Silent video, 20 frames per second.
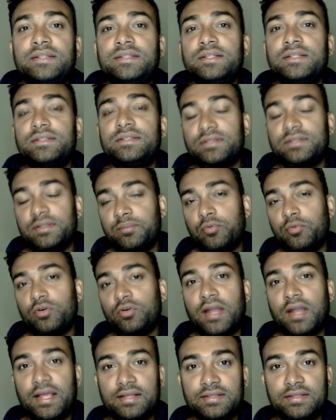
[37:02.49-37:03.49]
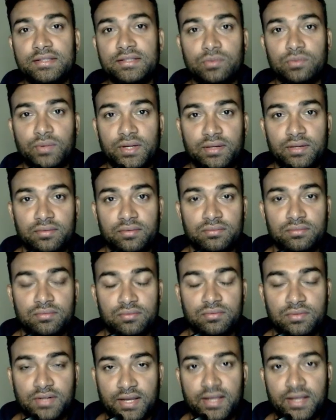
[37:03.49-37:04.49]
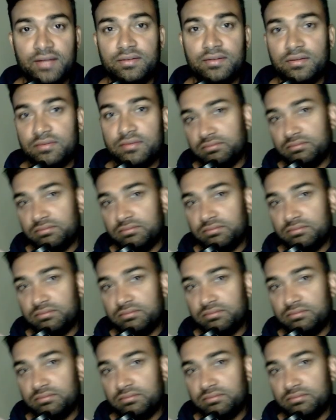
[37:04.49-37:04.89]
this report like this way, correct?